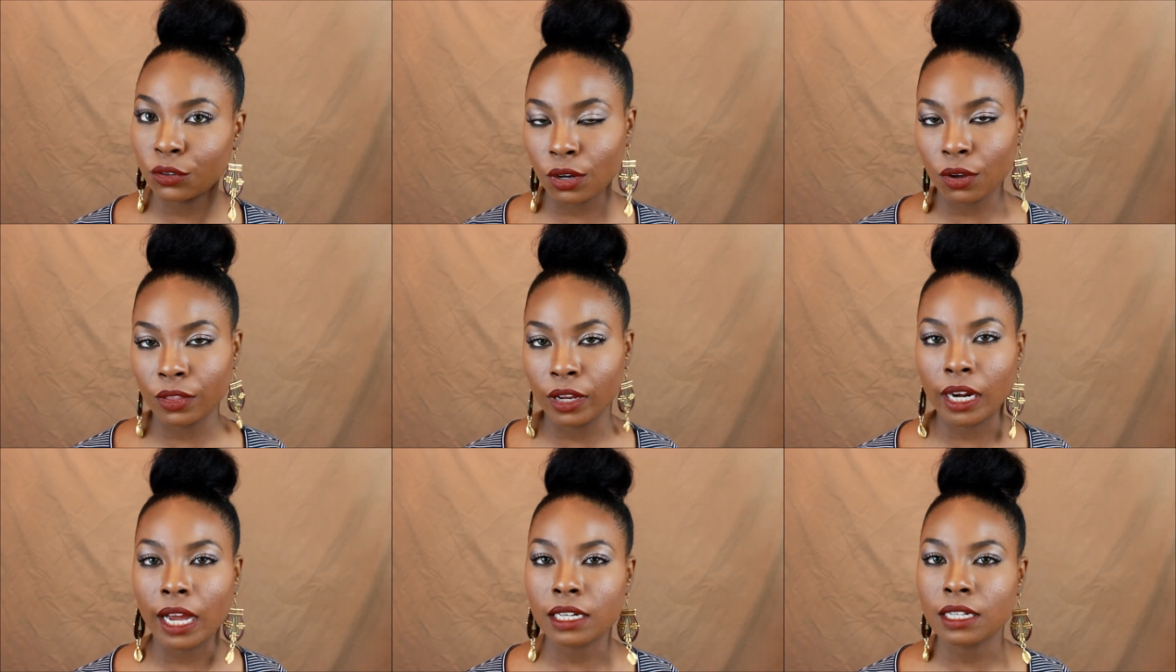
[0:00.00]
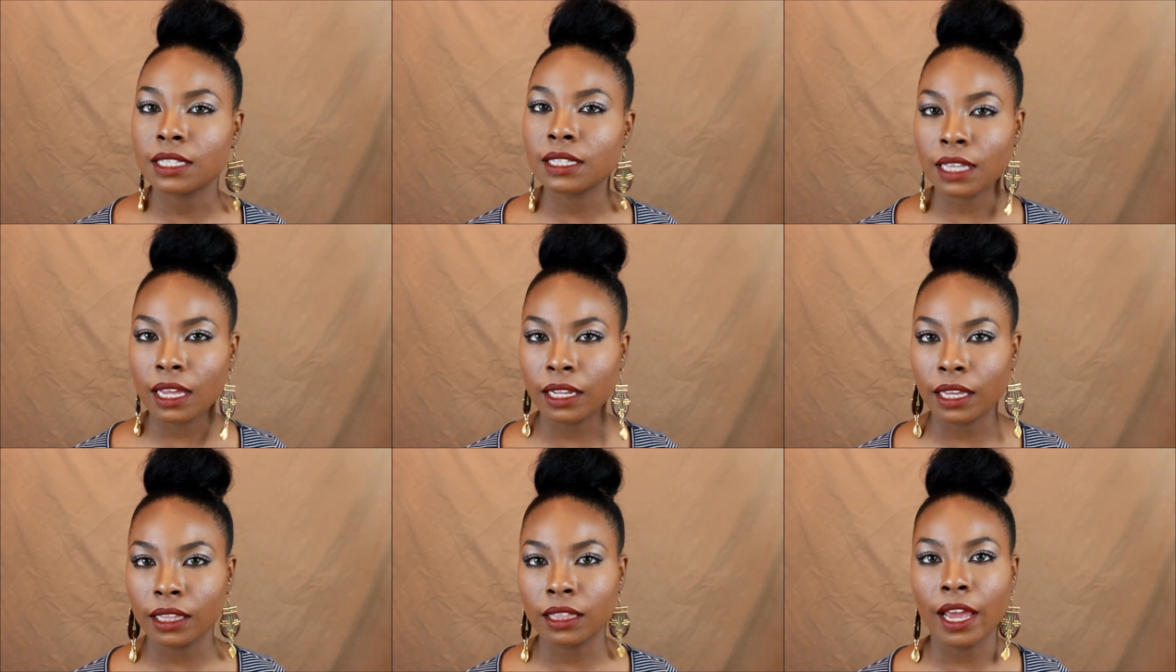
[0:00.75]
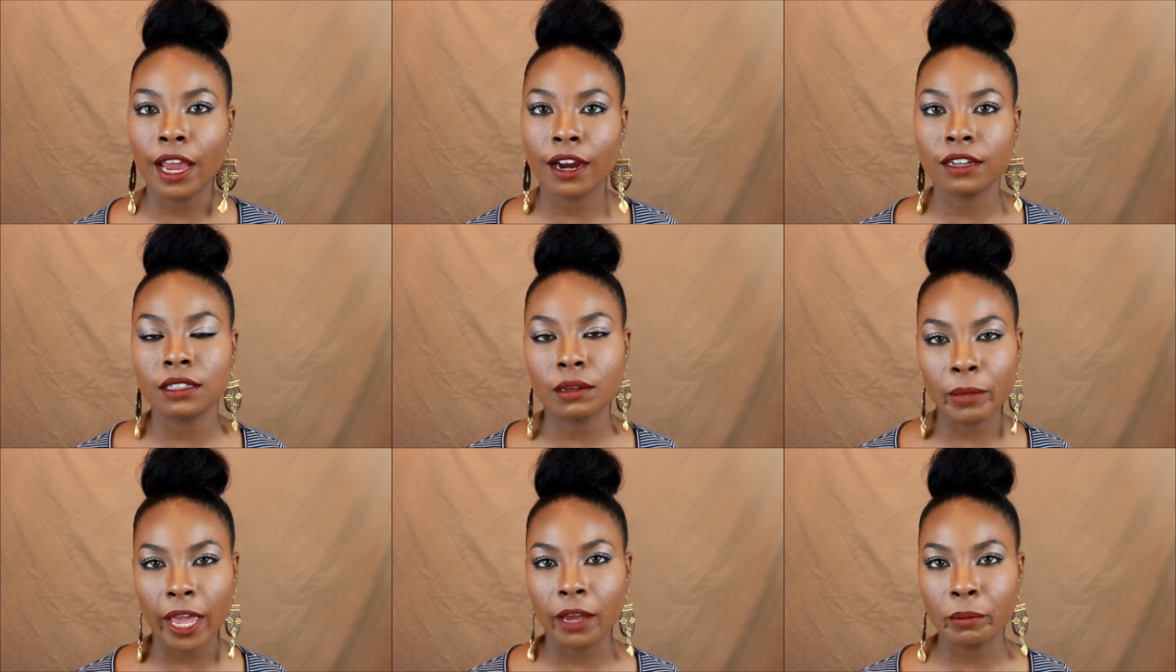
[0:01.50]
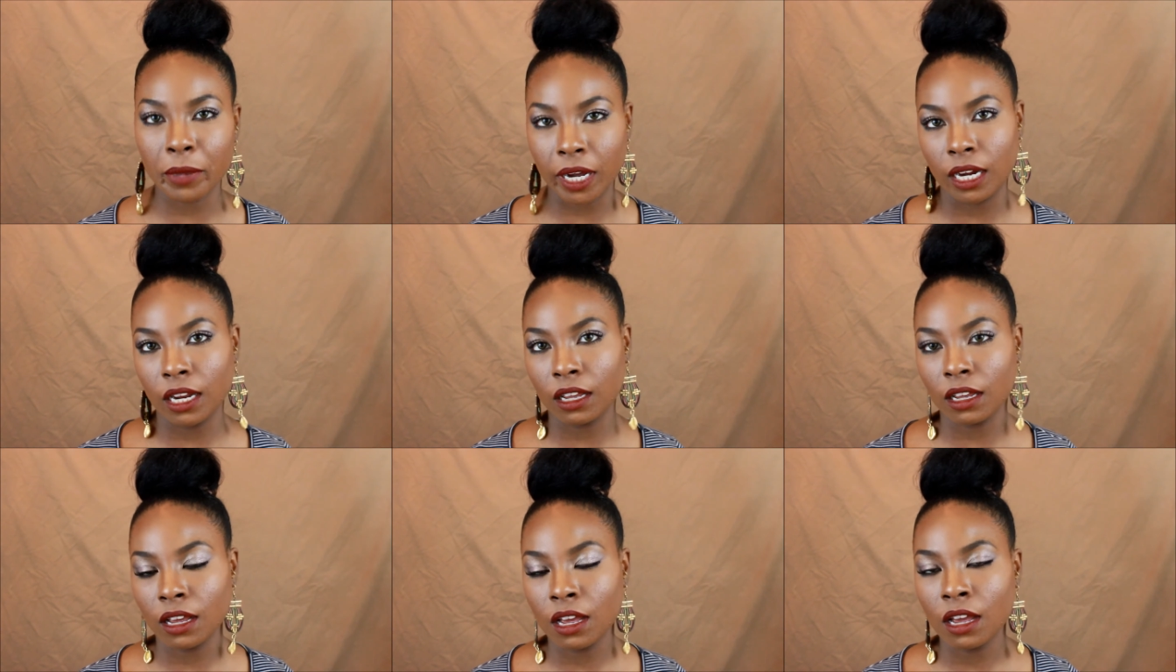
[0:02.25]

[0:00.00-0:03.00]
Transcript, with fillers: You know, they're not just selling the hair to make money,